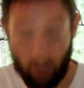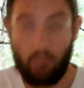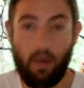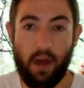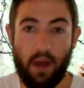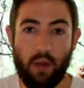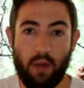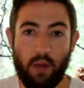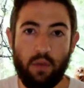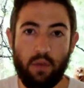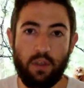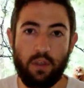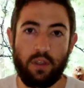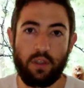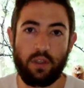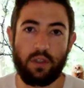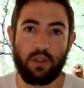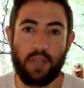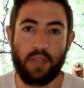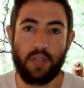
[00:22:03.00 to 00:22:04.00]
one
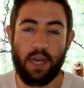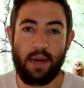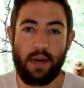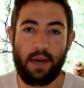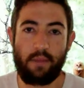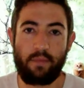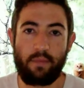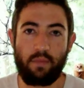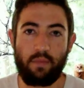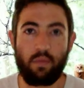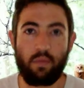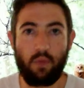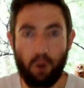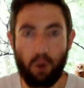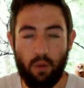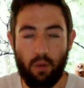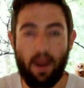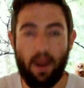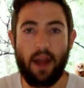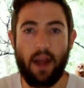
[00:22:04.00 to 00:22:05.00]
was
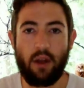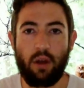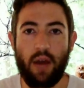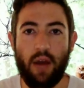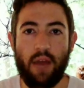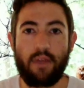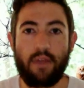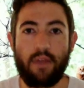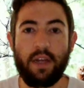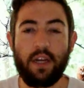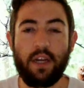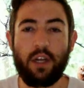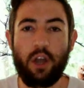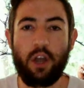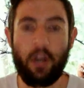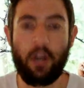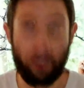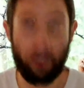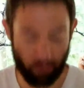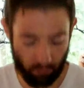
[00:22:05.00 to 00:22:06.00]
around not having a coach.